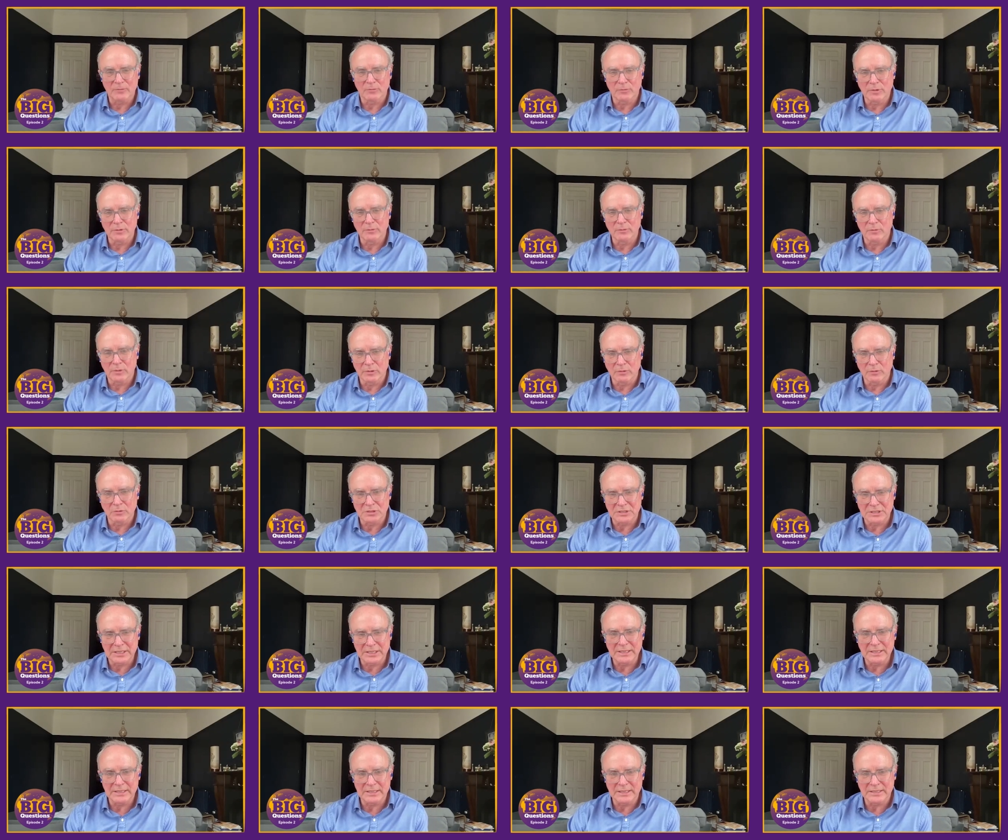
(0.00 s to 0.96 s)
I think we
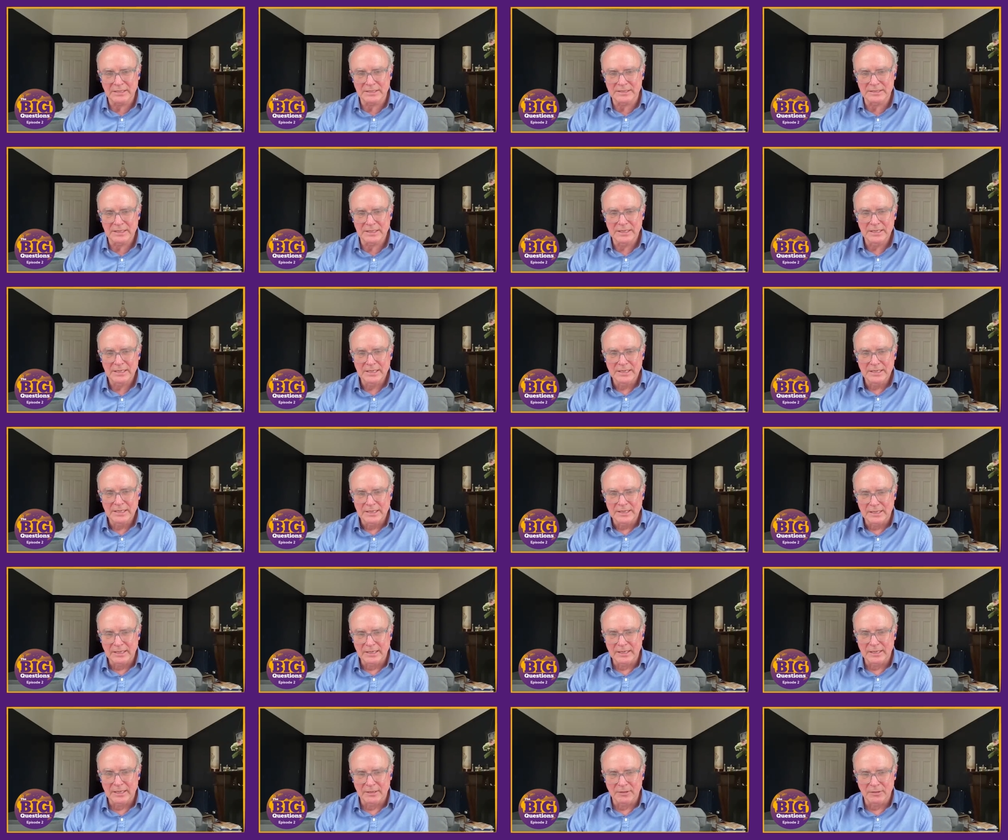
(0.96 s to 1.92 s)
will see these
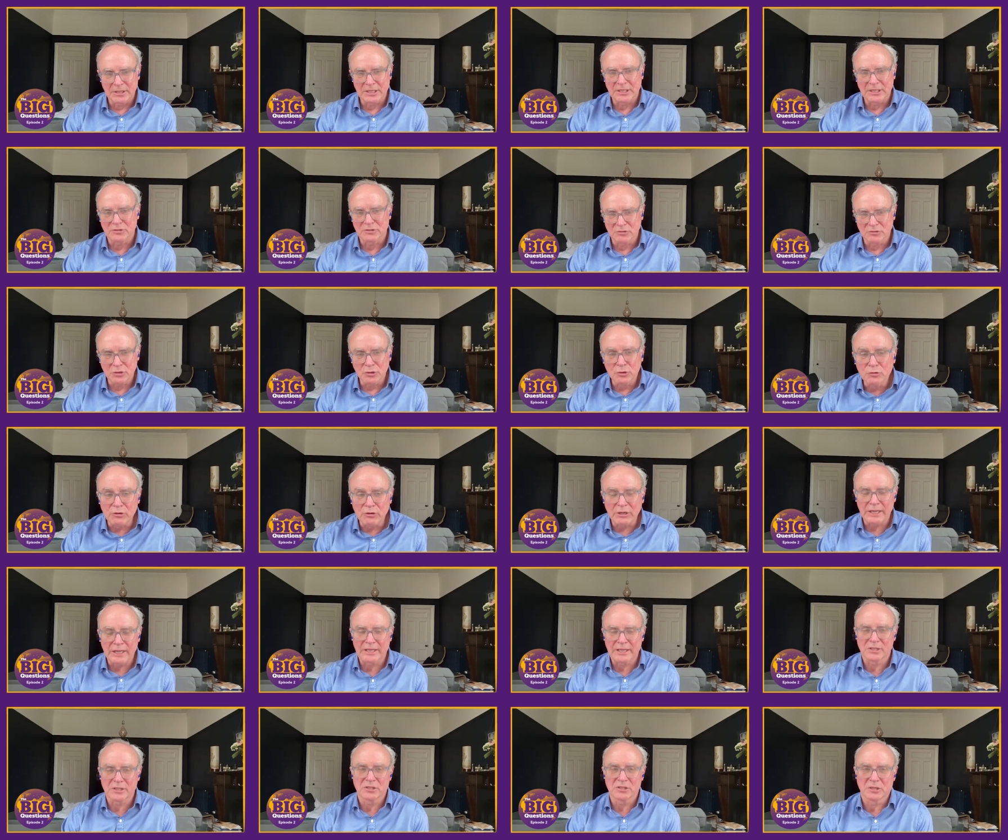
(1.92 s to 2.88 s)
uh, these
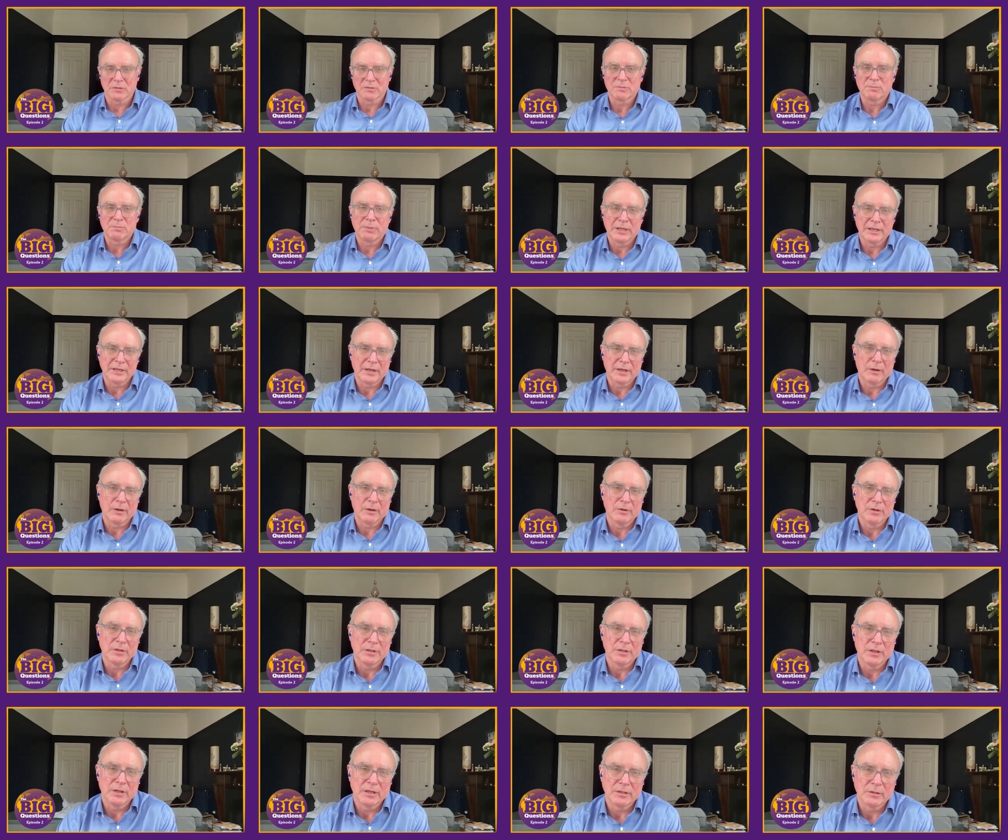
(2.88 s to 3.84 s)
new relationships
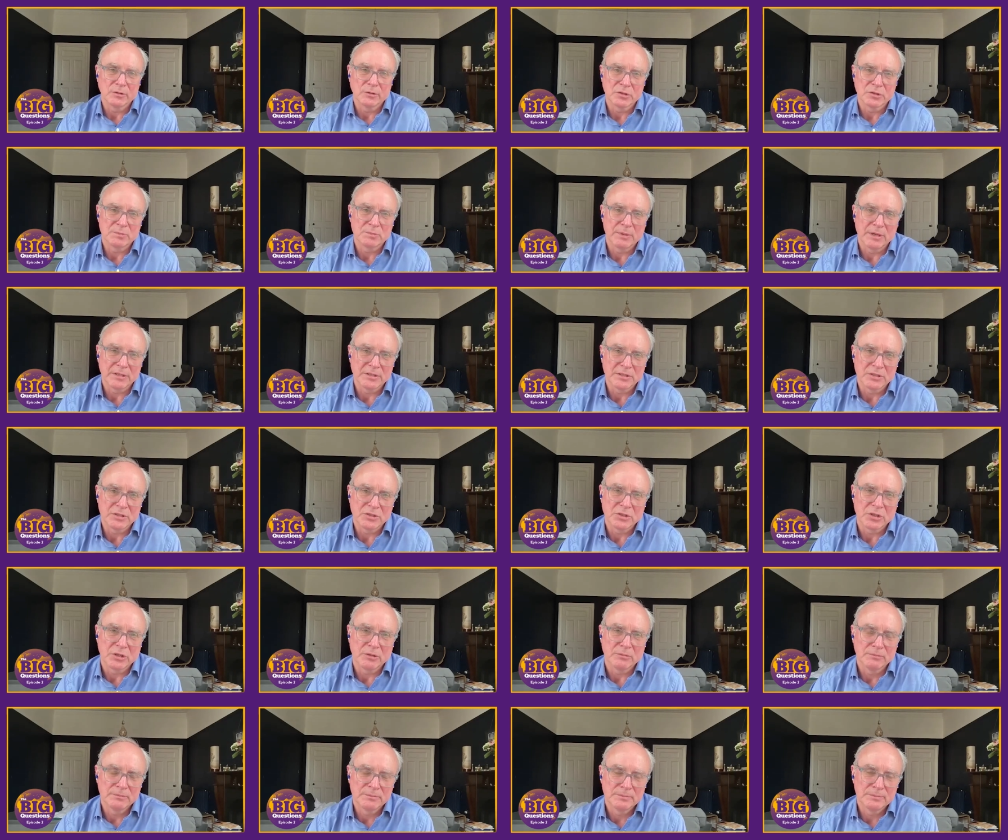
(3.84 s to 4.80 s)
played out in, in those
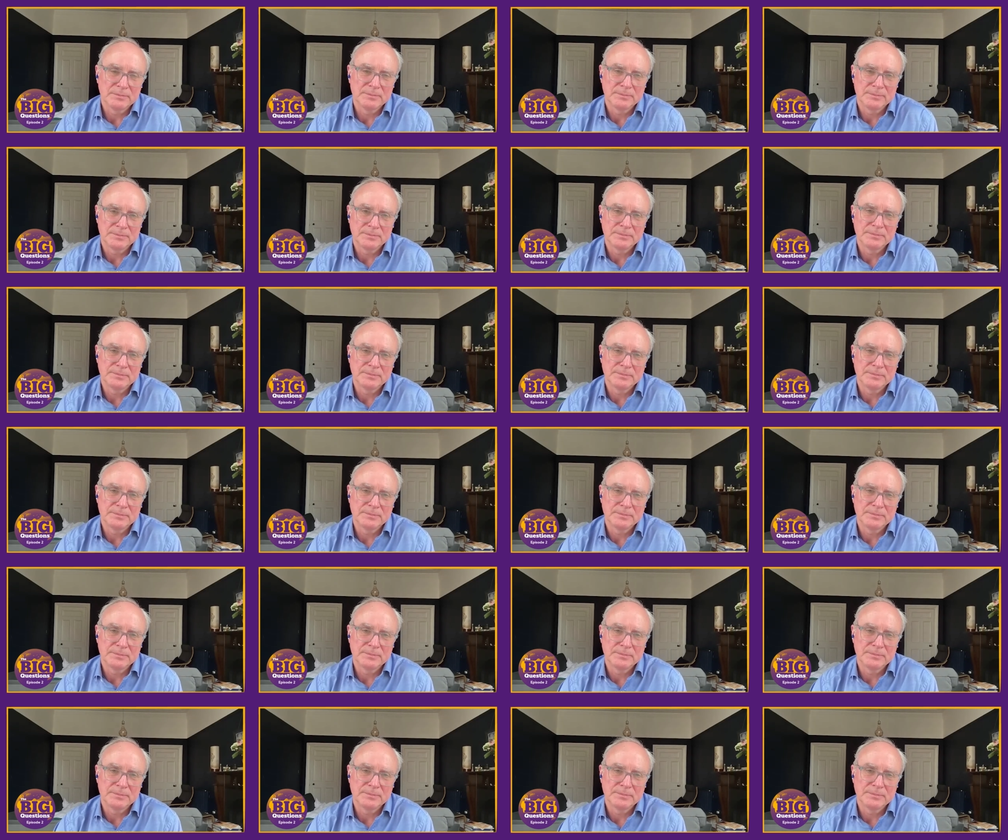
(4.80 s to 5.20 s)
spaces, John.